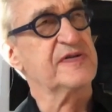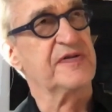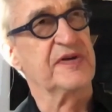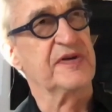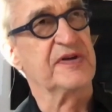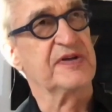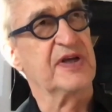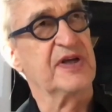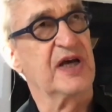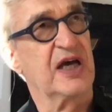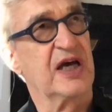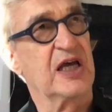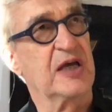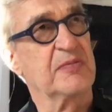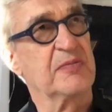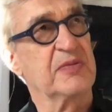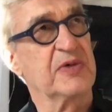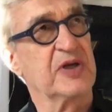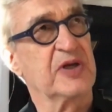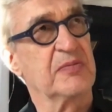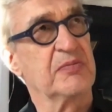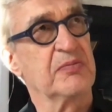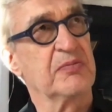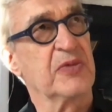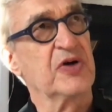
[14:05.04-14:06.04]
of the time,
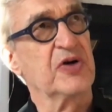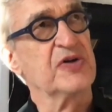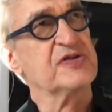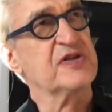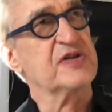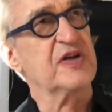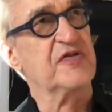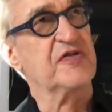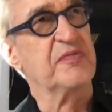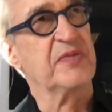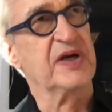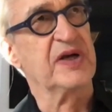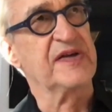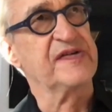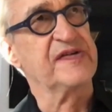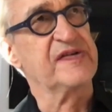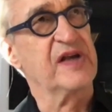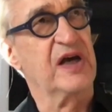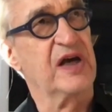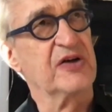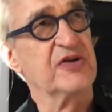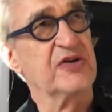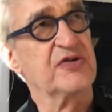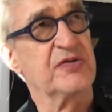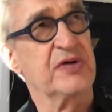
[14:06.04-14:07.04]
in most of my
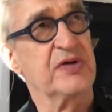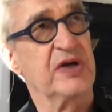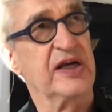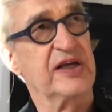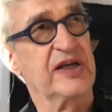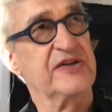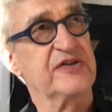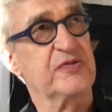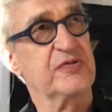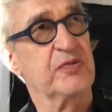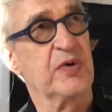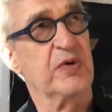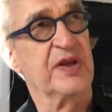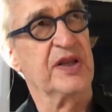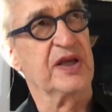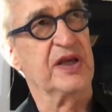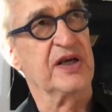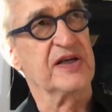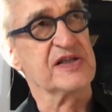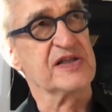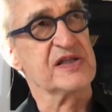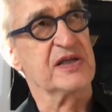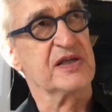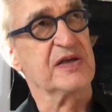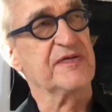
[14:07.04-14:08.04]
soundtracks, where
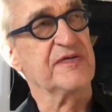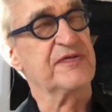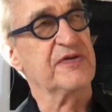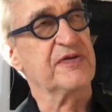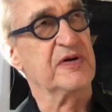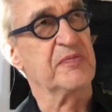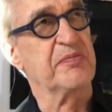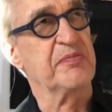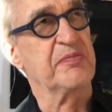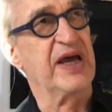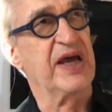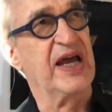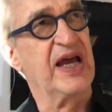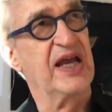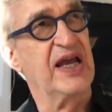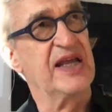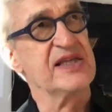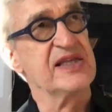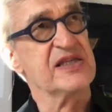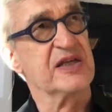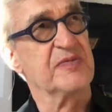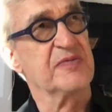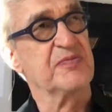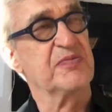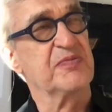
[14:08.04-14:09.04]
there's different
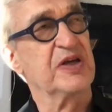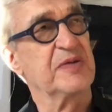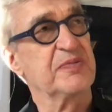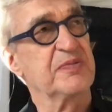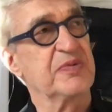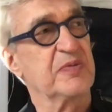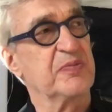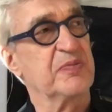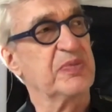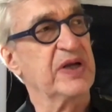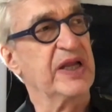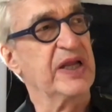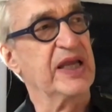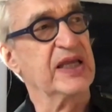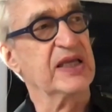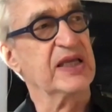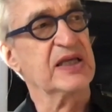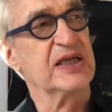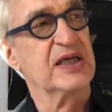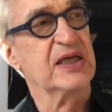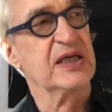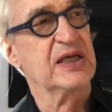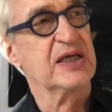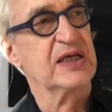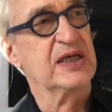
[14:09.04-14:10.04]
bands and people
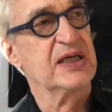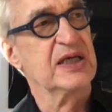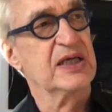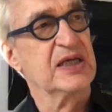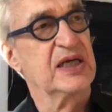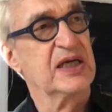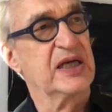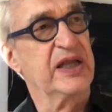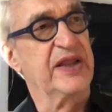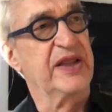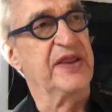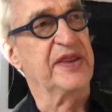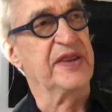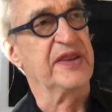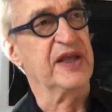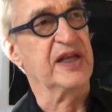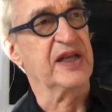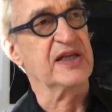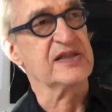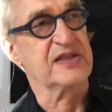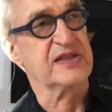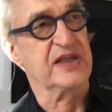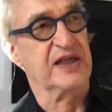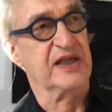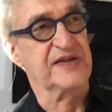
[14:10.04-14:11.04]
playing, that
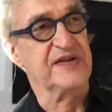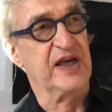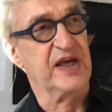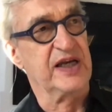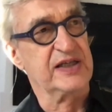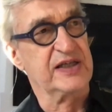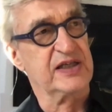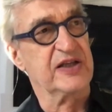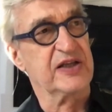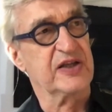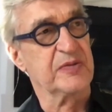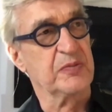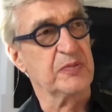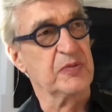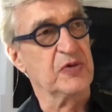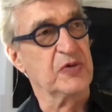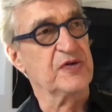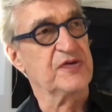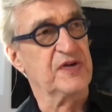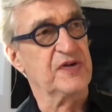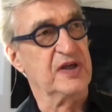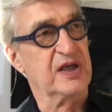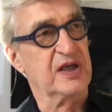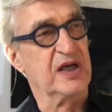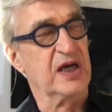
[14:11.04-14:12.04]
is exactly the
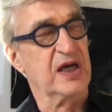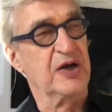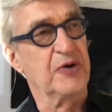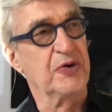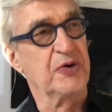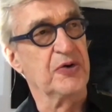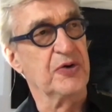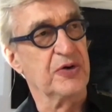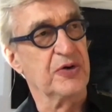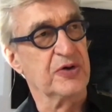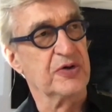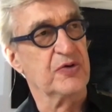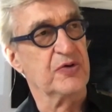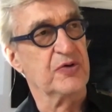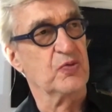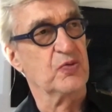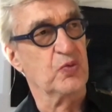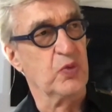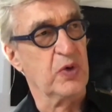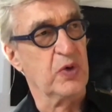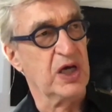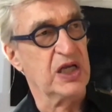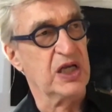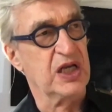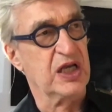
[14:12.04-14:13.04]
music I heard
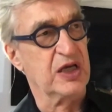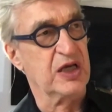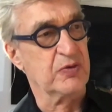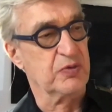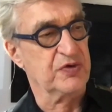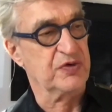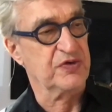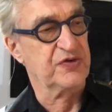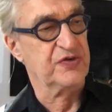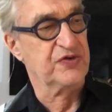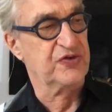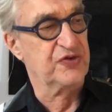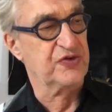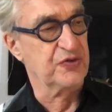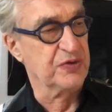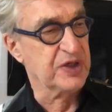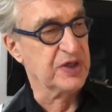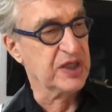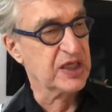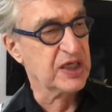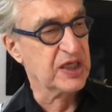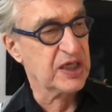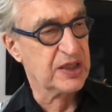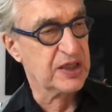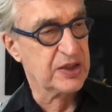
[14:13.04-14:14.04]
while I was
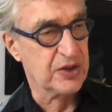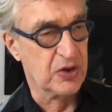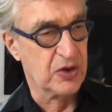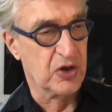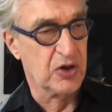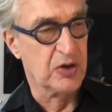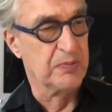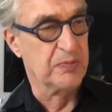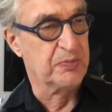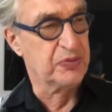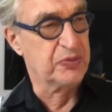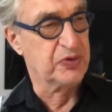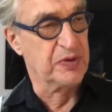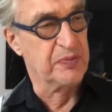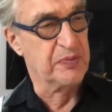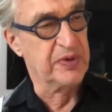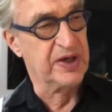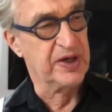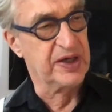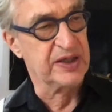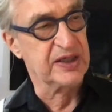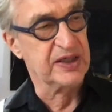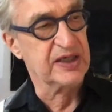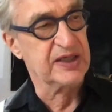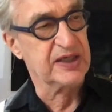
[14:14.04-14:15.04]
shooting it or
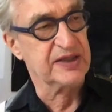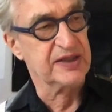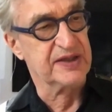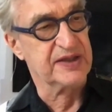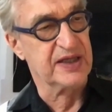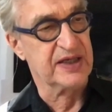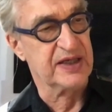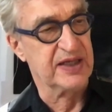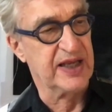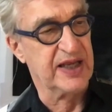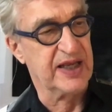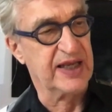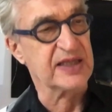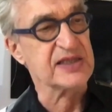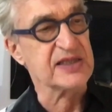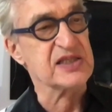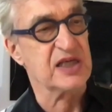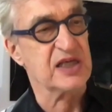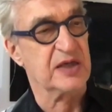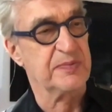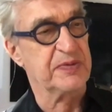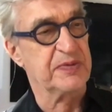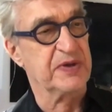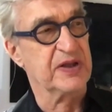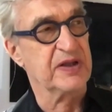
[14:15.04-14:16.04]
preparing it that ends
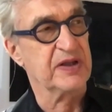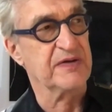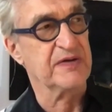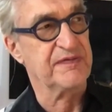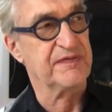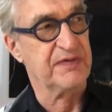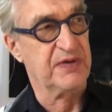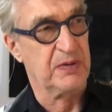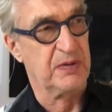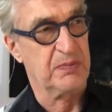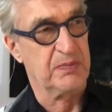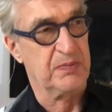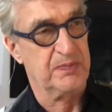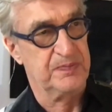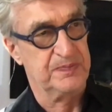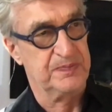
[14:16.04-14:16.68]
up in the film.